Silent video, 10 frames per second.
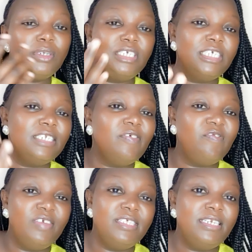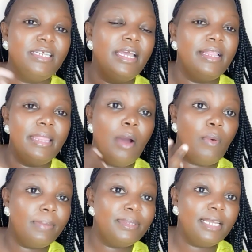or just to visit their
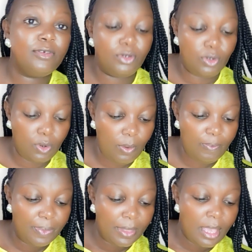website on Chrome.